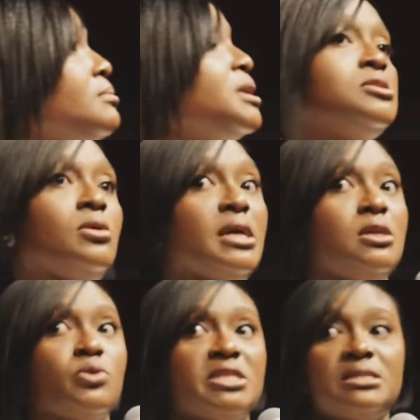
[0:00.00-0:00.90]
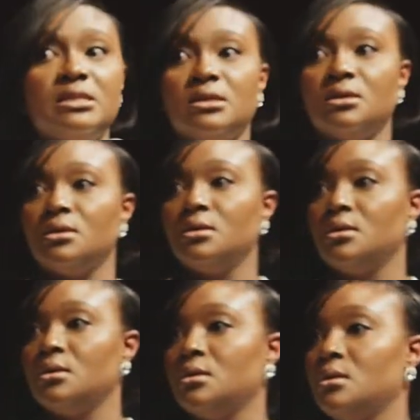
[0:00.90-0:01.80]
Please don't get it twisted.
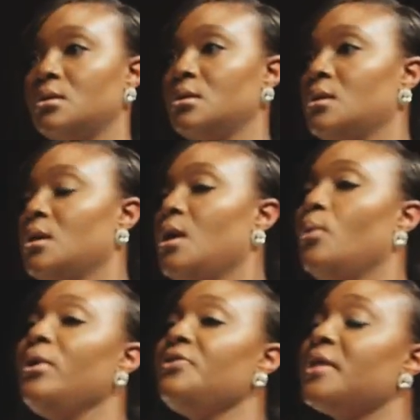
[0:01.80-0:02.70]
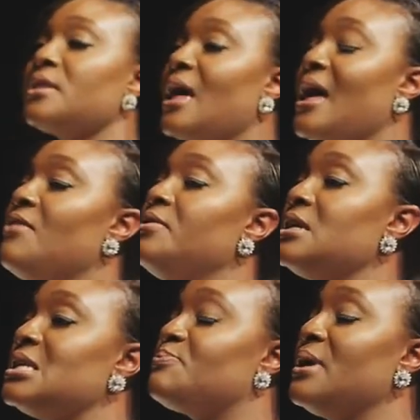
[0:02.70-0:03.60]
And we think that heaven
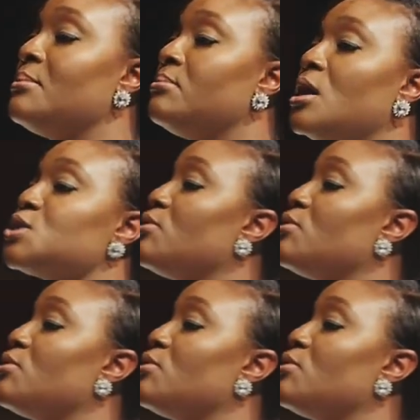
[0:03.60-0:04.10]
is being mocked,